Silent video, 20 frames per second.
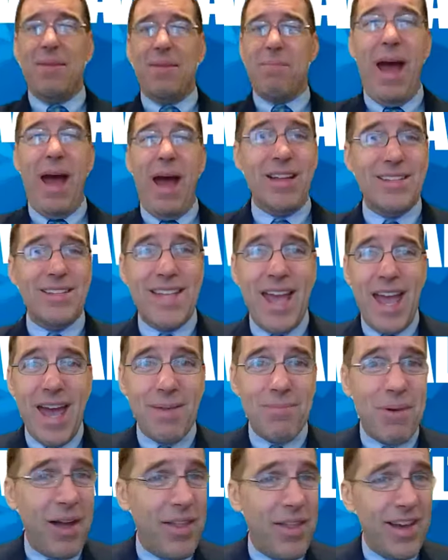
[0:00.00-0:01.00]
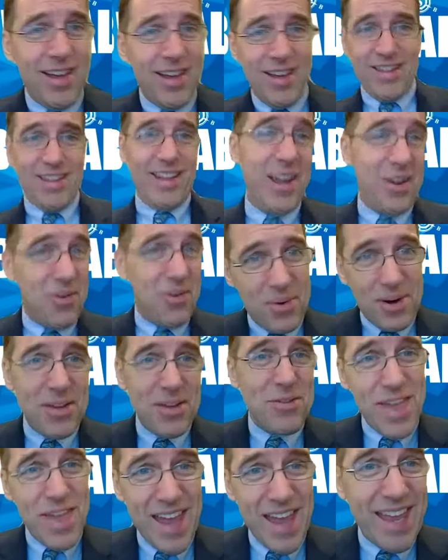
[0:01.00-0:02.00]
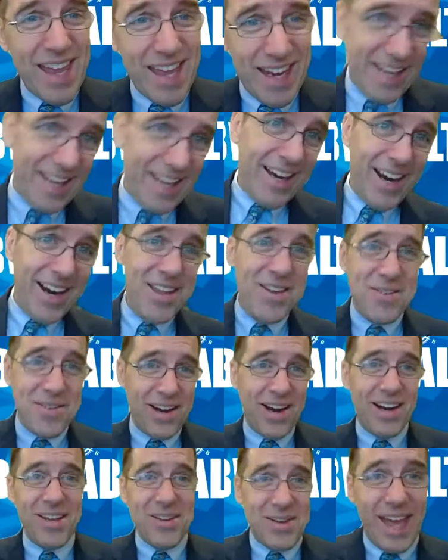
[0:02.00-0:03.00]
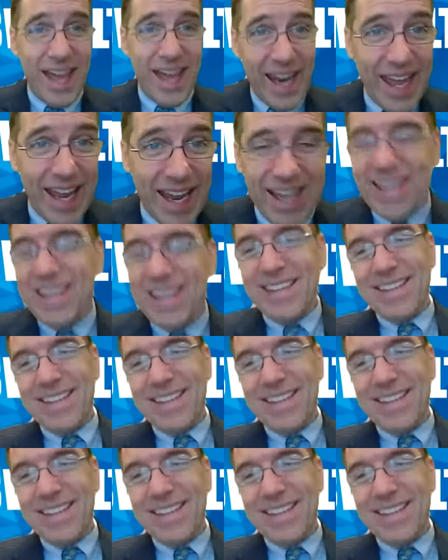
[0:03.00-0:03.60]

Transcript: pound sand, brother. Like, what are you thinking? Are you are you kidding?